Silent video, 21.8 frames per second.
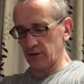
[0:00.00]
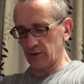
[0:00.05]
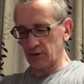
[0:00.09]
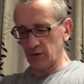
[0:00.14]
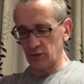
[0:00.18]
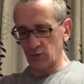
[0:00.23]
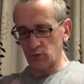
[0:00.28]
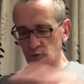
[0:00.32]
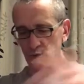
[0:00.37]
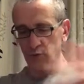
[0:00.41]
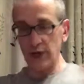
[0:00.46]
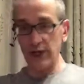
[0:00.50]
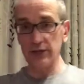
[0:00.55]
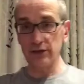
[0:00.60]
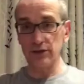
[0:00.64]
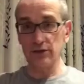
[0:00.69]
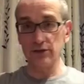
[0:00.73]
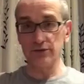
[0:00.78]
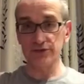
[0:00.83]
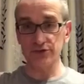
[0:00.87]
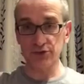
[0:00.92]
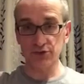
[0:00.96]
When
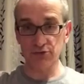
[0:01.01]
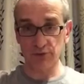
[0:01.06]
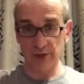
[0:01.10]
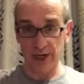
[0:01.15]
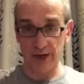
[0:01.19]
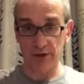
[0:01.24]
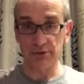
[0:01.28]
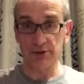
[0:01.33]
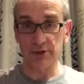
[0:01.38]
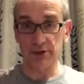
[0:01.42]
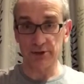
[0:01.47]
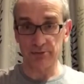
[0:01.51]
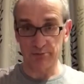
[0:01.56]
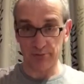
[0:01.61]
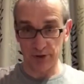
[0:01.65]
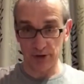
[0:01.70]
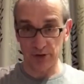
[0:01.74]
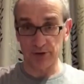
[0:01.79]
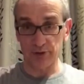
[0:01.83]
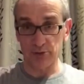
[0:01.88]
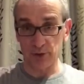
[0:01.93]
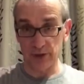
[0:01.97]
you've surrounded a
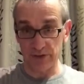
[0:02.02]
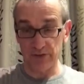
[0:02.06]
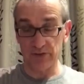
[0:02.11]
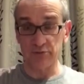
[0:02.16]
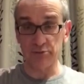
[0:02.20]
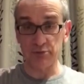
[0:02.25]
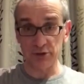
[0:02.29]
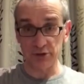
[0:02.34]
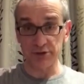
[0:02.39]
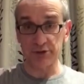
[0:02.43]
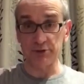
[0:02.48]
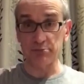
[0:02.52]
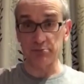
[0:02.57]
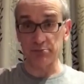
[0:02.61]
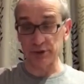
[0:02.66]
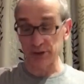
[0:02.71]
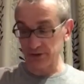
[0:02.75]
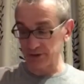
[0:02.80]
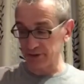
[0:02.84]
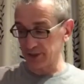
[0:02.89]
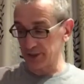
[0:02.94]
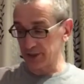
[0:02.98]
building, when you've built a
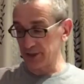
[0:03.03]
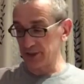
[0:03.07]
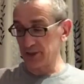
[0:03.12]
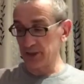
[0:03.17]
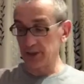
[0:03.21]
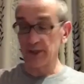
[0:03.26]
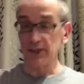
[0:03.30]
building,